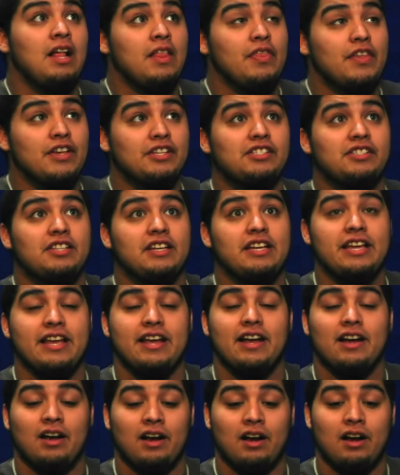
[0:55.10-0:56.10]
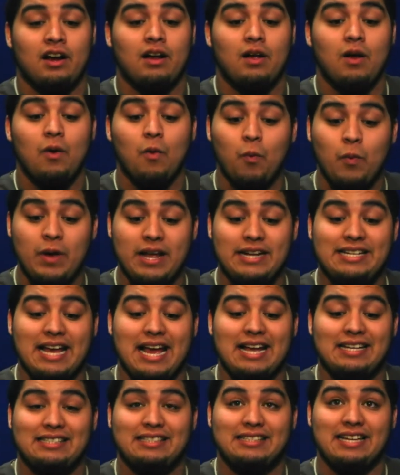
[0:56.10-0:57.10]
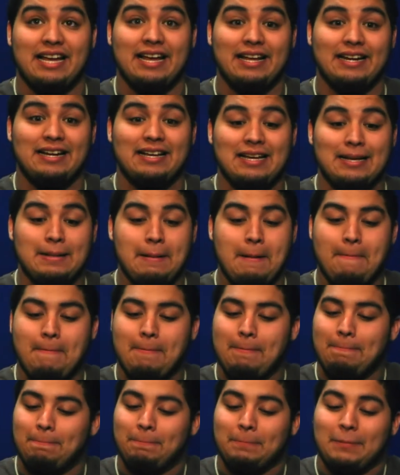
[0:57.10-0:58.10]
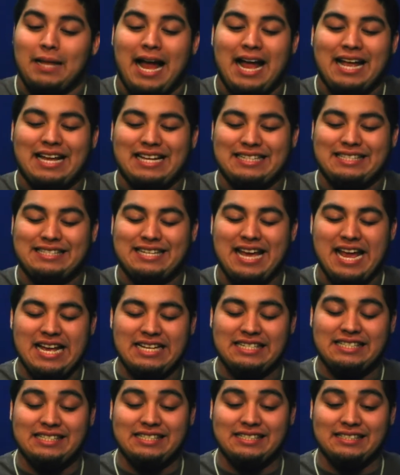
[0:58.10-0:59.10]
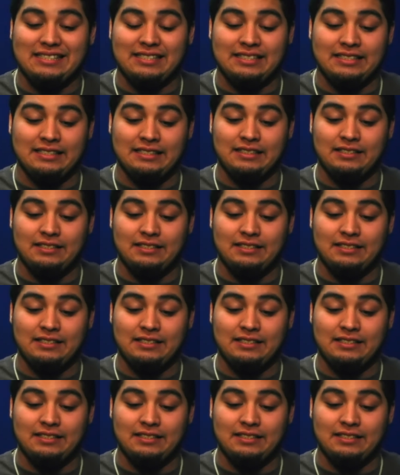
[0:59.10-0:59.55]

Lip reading: This is the year we take steak. I can taste it.